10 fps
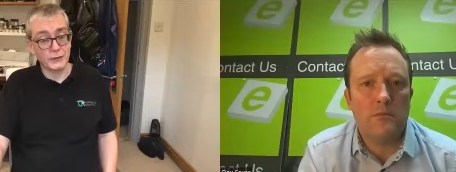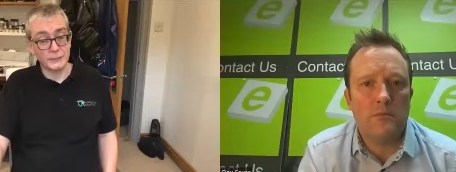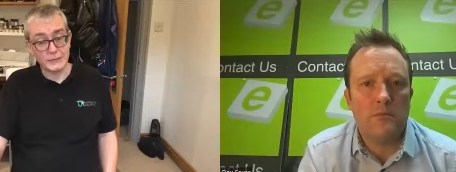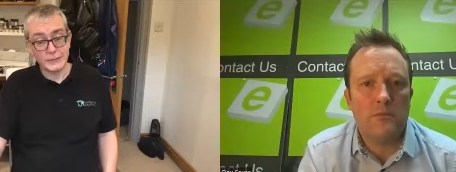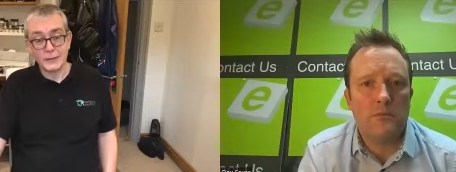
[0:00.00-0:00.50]

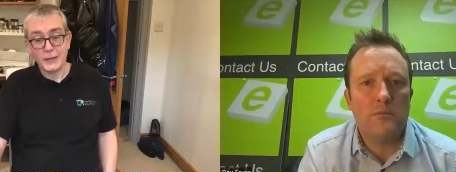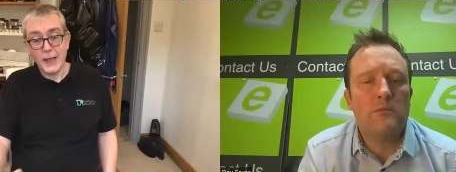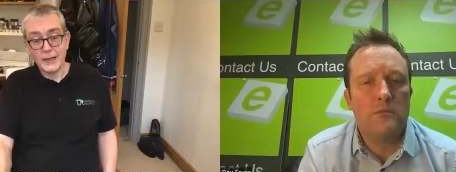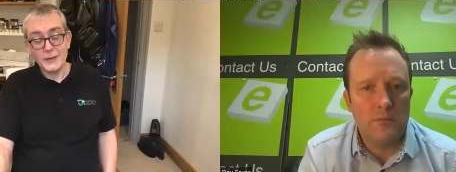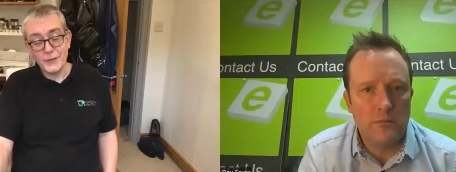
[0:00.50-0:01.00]
Speaker 1: time.
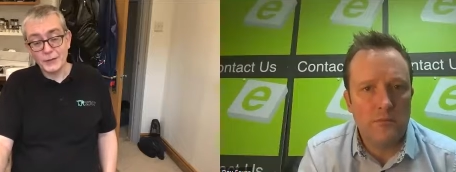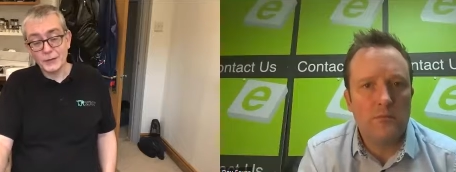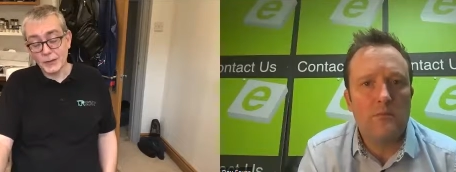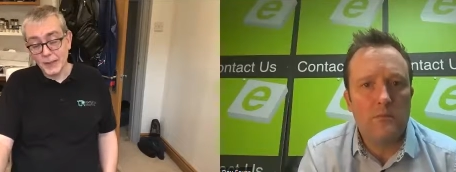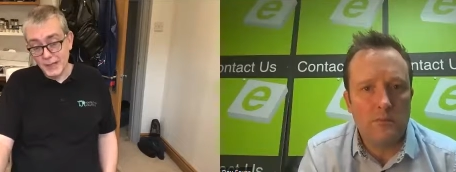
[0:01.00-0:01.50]
Anything
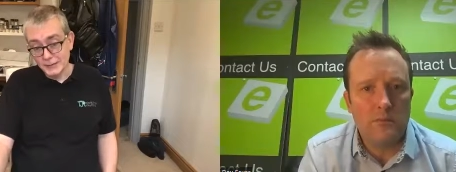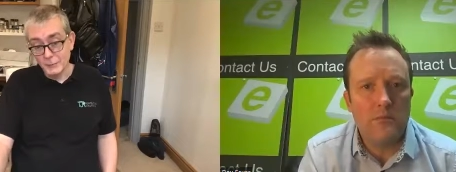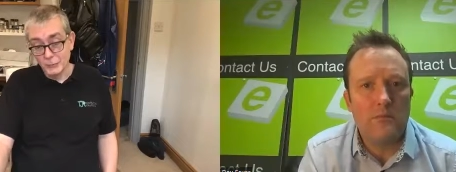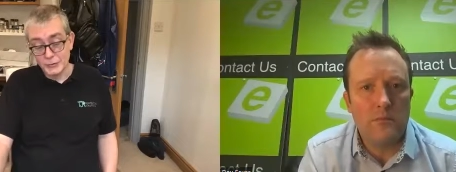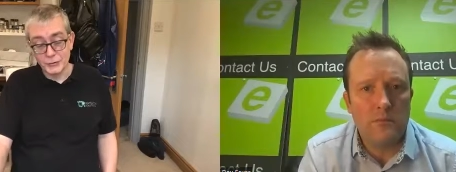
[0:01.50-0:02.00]
that collects
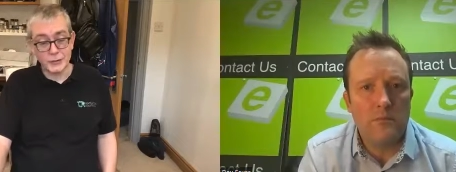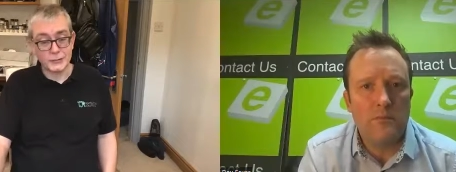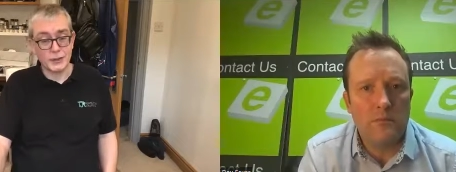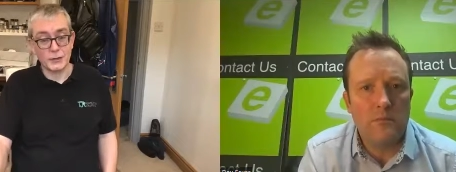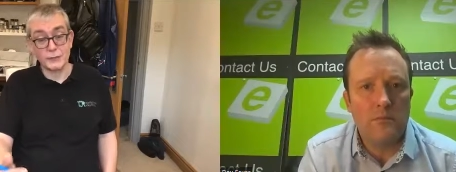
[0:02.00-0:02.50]
moisture,
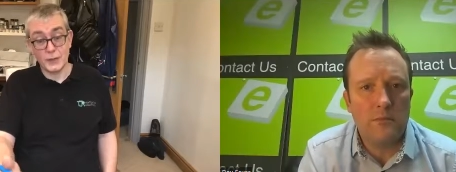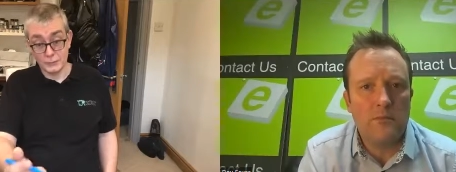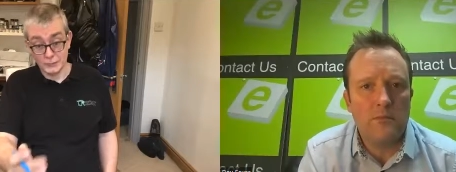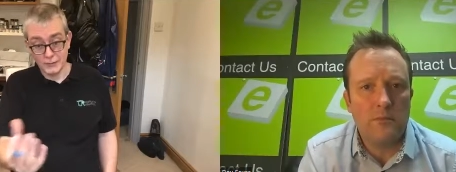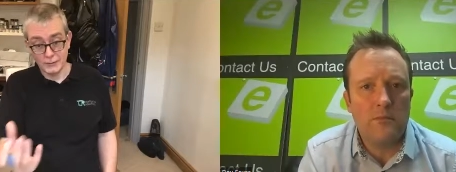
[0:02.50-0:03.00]
so
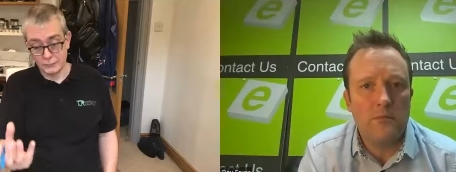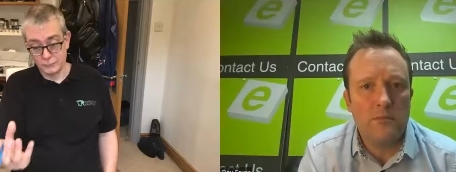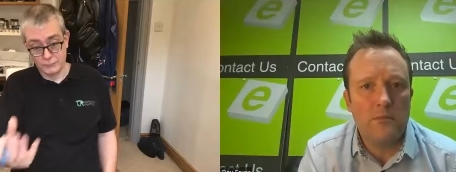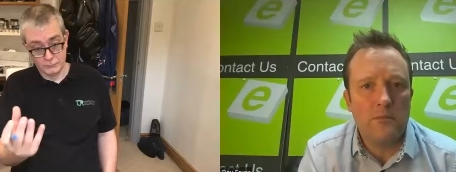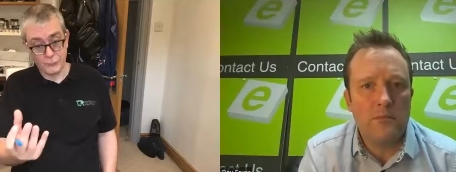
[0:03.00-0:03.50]
those little
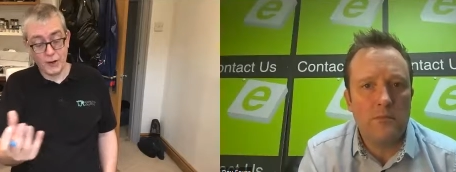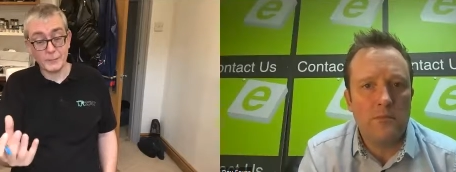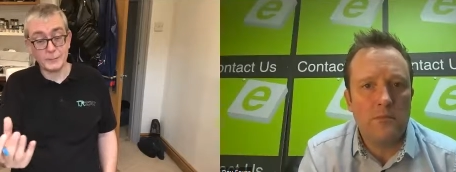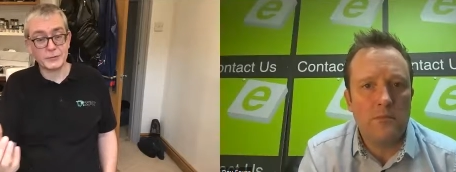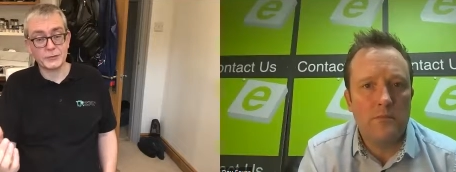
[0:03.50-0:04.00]

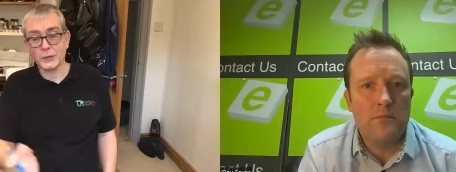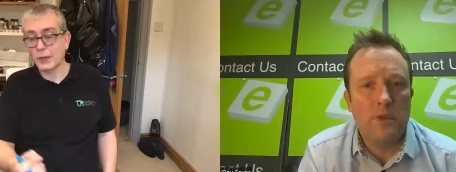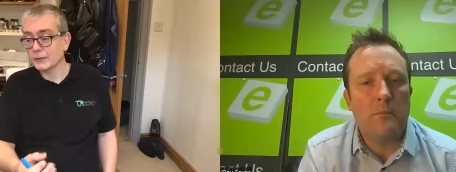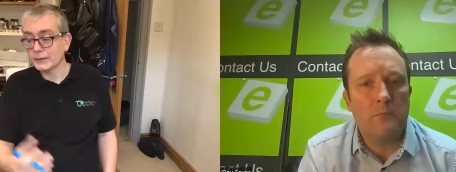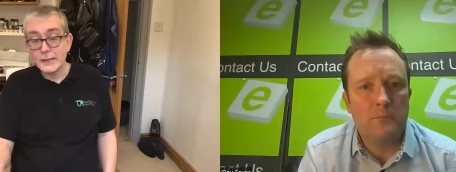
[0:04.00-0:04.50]
traps,
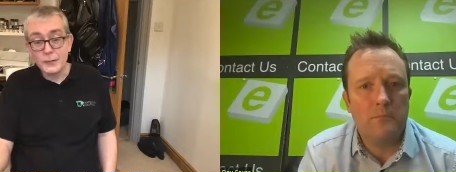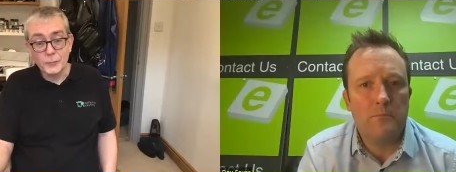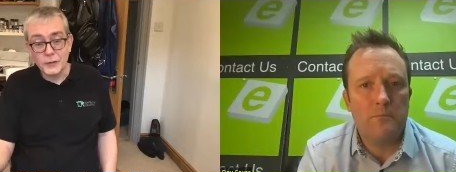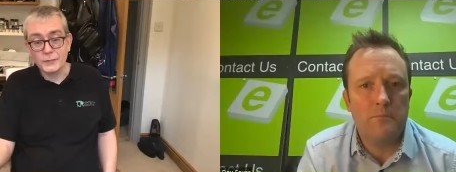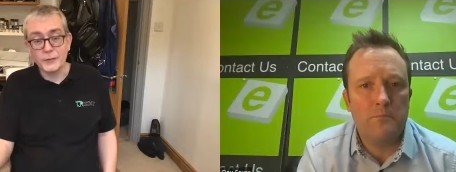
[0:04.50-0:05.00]
uh, yeah.
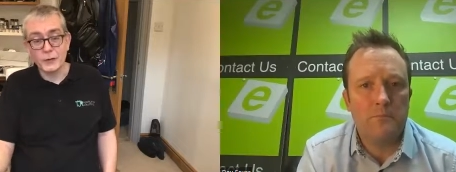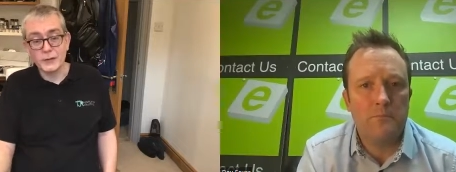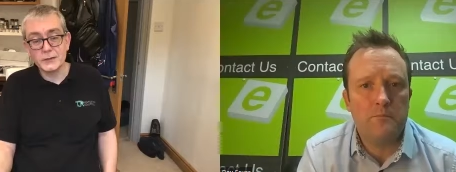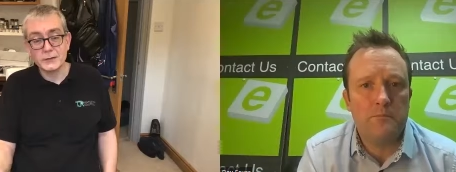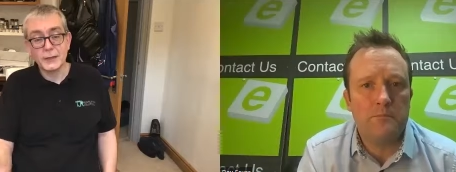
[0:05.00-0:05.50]

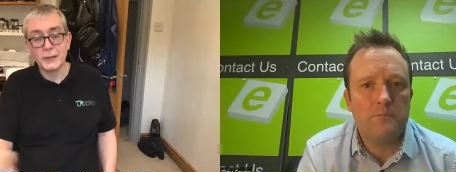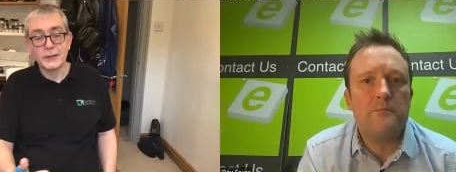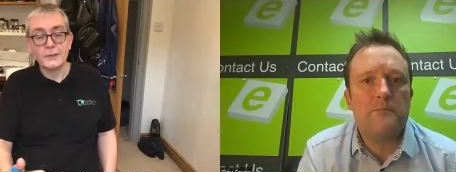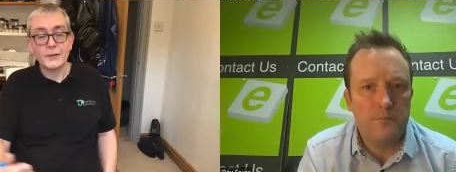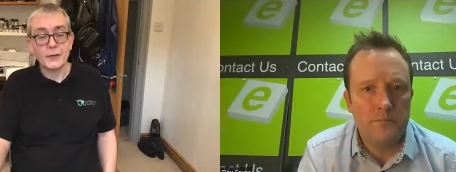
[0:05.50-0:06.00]
dehumidifiers,
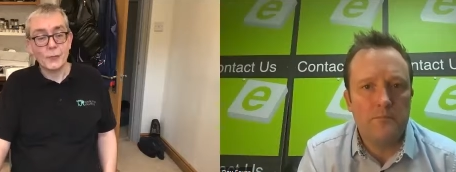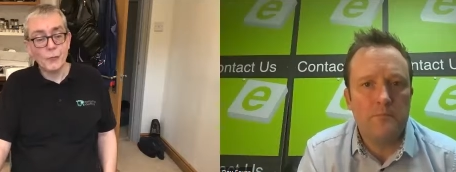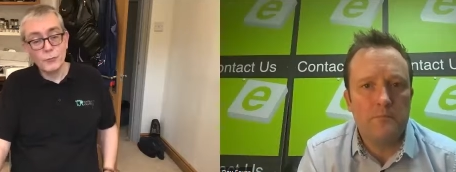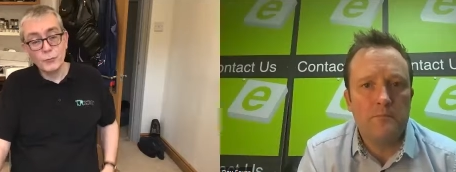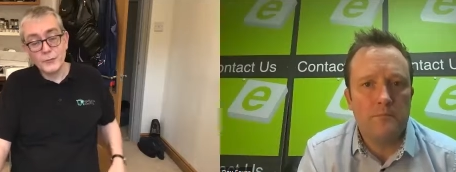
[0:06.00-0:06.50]
they're
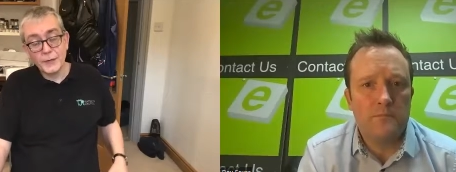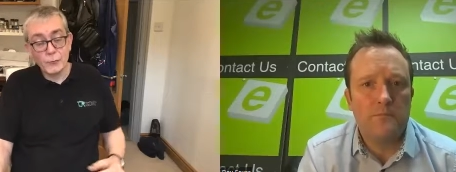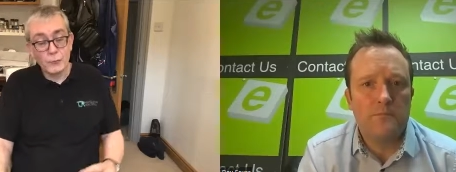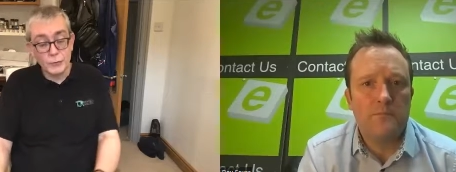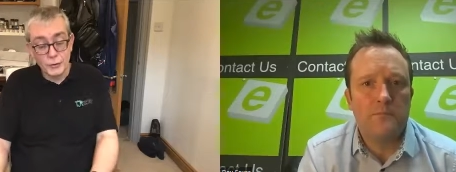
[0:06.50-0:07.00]
all they're
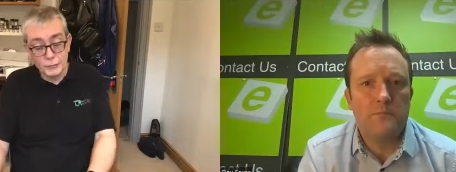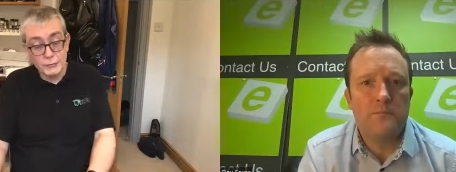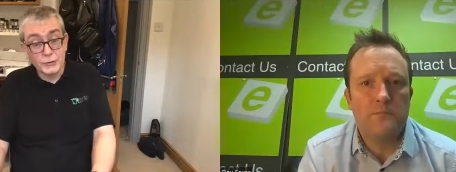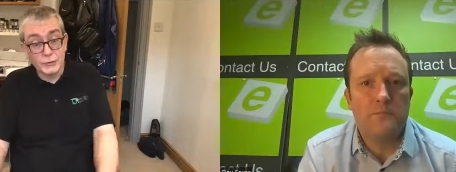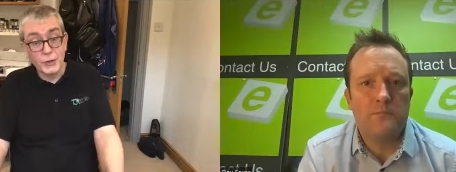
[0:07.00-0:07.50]
all
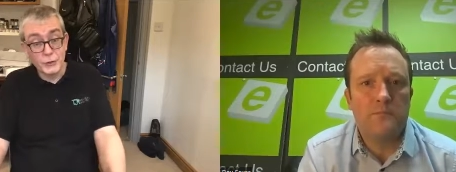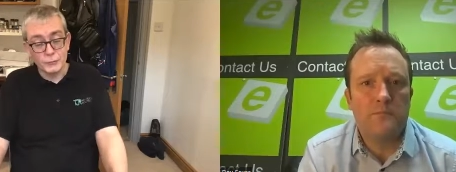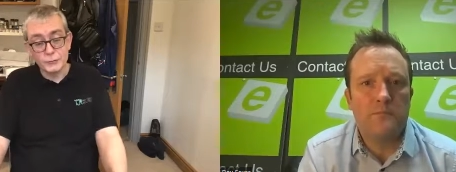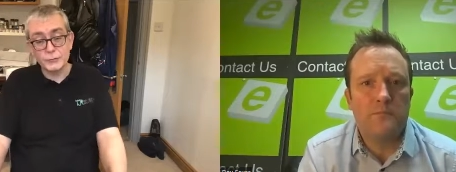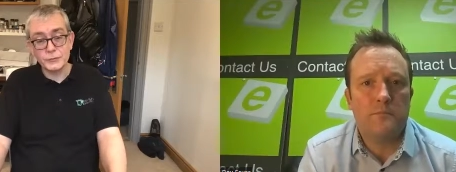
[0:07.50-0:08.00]
good to
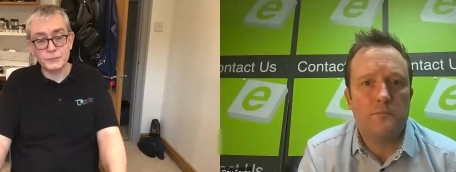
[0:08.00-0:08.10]
use.